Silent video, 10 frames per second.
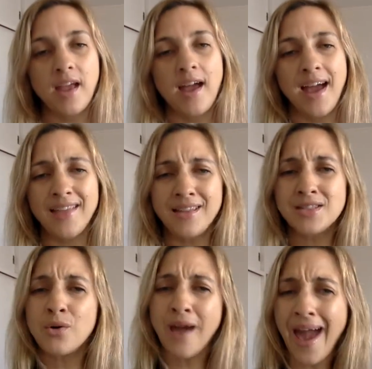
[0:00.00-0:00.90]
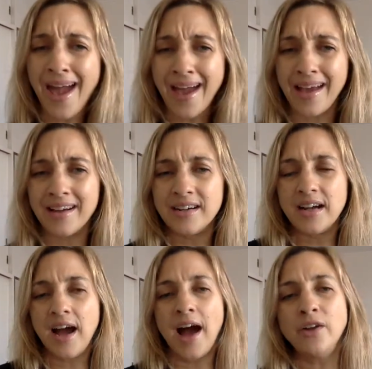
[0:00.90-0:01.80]
And that's okay.
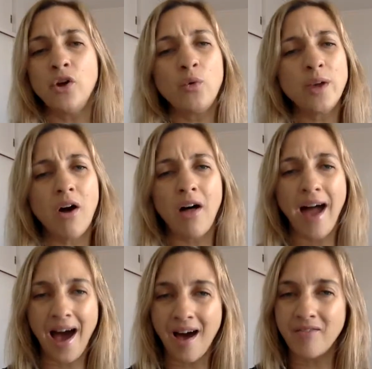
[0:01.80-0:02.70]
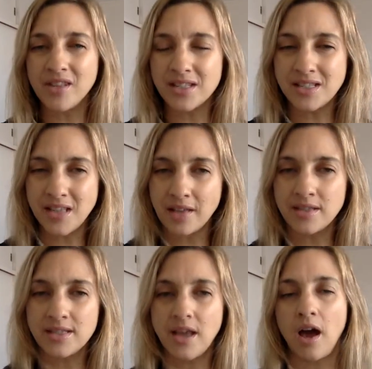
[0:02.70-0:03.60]
I know we all have this
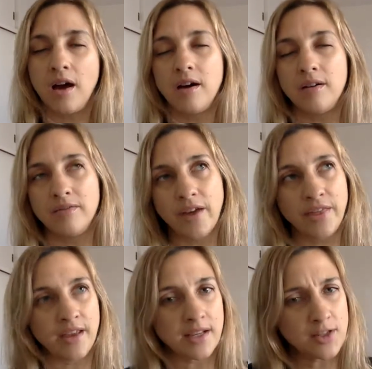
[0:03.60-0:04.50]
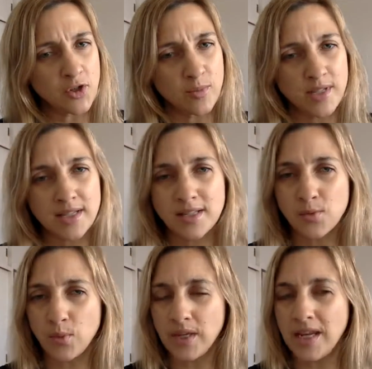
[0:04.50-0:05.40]
sense of, I think as humans,
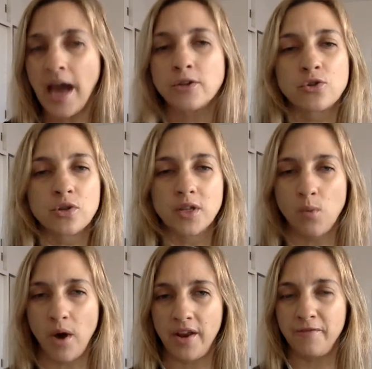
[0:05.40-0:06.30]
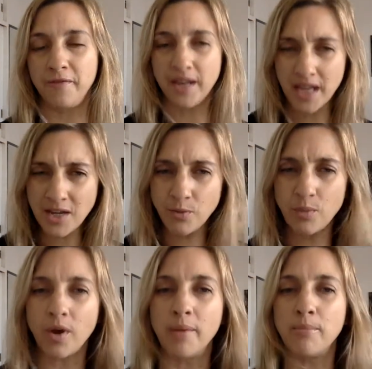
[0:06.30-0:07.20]
we naturally want to fit in, we
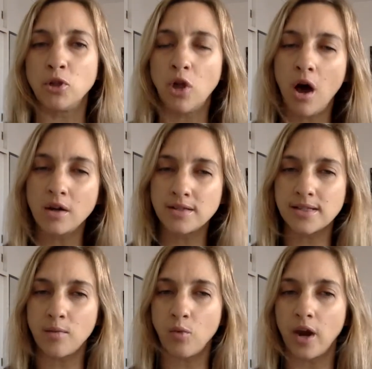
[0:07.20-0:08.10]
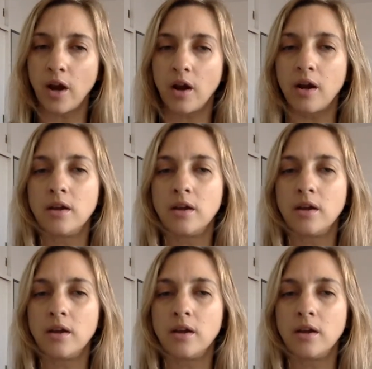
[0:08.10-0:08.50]
want to belong somewhere.